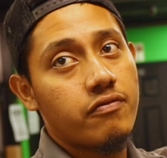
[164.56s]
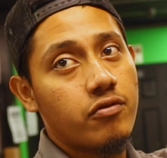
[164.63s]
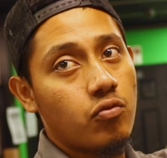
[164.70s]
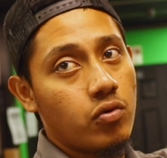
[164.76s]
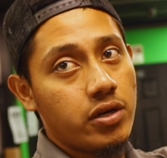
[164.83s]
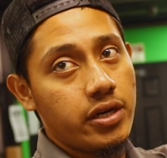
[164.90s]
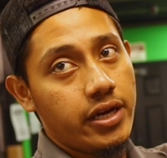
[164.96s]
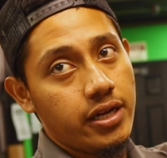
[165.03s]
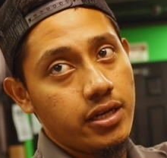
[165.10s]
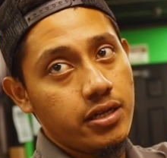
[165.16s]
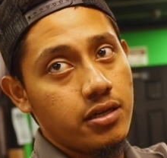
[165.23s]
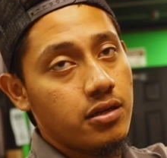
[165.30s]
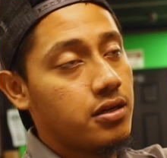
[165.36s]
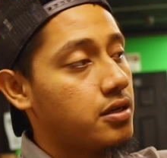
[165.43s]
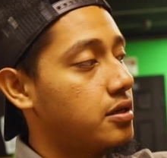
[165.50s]
for 180.
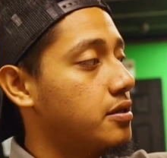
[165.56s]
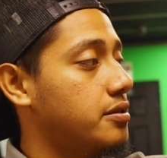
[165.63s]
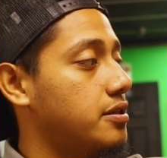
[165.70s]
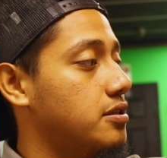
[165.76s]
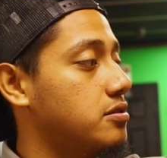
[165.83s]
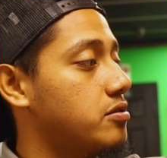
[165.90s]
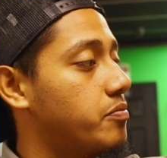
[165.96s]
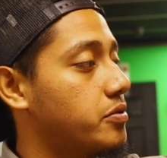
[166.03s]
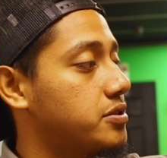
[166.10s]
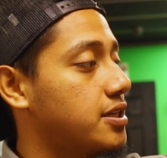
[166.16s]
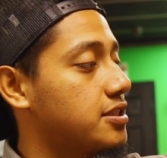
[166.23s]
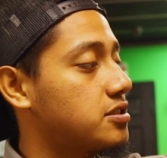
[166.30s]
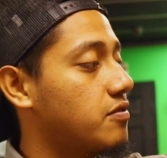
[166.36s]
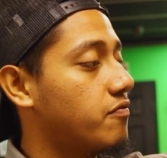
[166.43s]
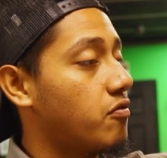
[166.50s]
There's a
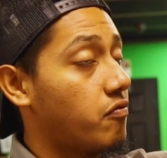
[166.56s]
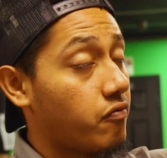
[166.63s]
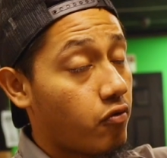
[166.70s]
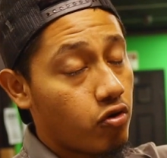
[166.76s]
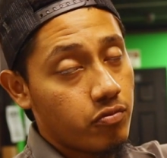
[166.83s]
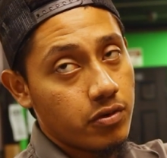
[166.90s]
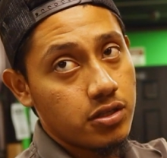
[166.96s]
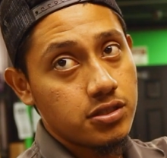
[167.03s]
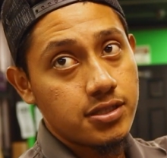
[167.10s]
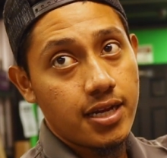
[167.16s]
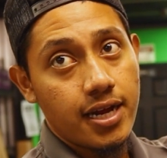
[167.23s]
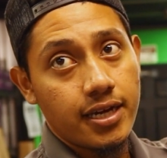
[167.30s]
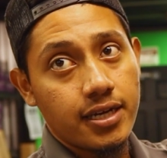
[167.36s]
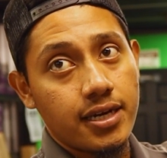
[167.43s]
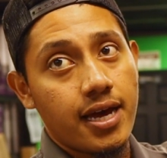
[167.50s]
protection for 4 months that
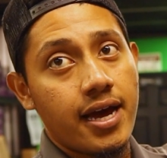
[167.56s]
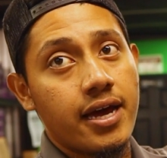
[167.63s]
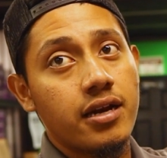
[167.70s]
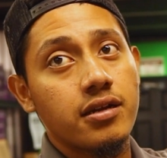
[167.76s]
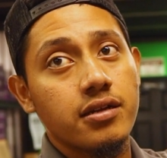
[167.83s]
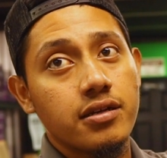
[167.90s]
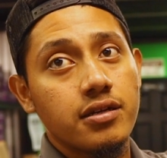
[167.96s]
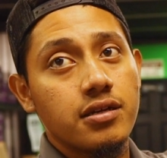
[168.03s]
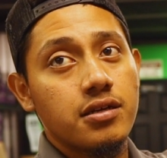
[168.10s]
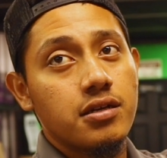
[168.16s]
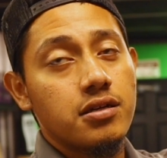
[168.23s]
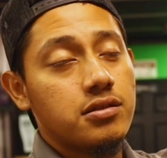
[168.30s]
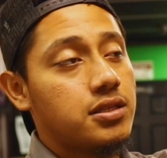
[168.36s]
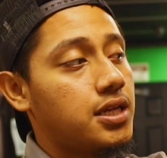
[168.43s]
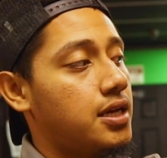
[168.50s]
I can add.
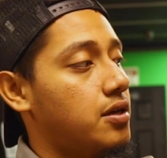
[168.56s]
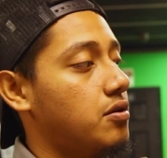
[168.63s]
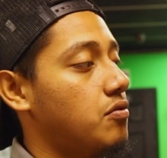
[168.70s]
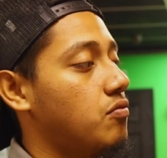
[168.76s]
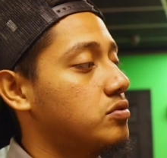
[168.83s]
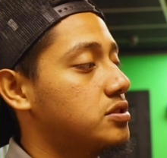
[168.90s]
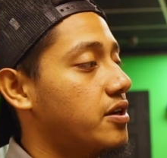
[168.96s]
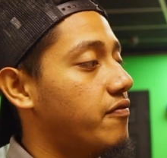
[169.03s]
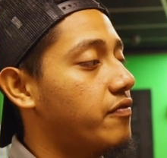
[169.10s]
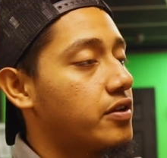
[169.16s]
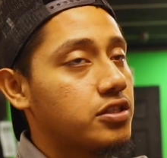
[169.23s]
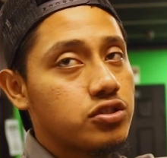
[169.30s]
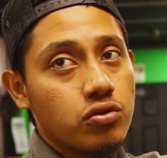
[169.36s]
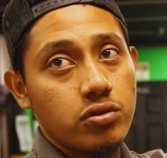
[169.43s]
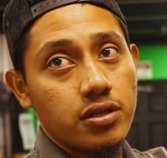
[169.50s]
That once I
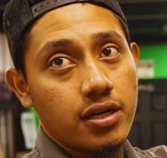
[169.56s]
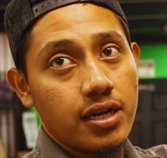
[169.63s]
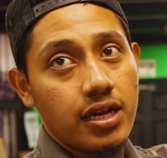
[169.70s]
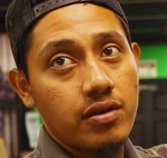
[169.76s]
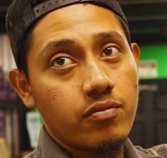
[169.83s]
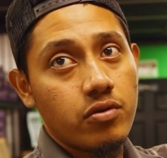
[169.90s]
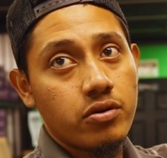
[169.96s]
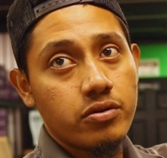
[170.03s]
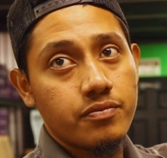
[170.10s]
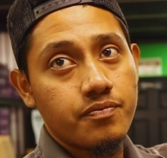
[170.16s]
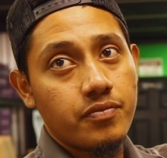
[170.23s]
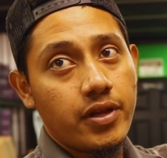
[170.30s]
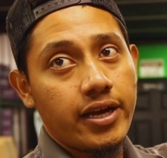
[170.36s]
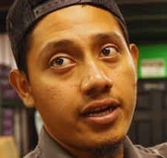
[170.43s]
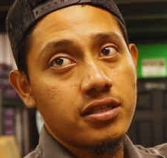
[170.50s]
finish doing the clay bar, I